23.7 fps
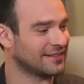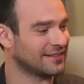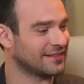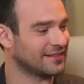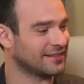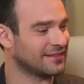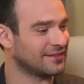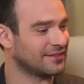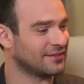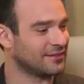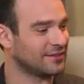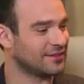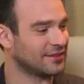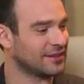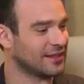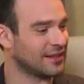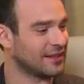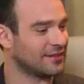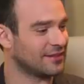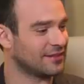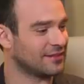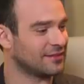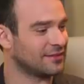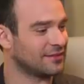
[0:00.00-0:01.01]

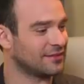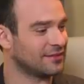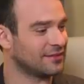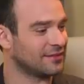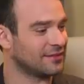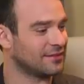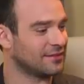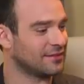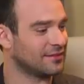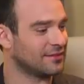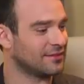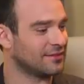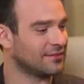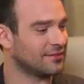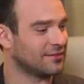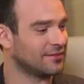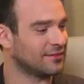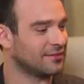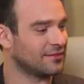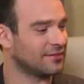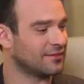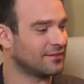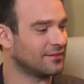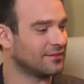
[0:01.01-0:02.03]

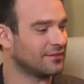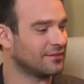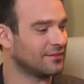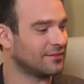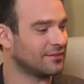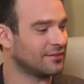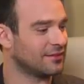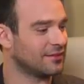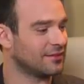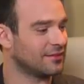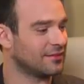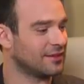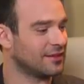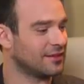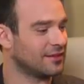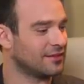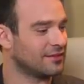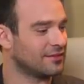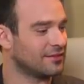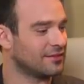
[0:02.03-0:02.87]
The person shown says nothing.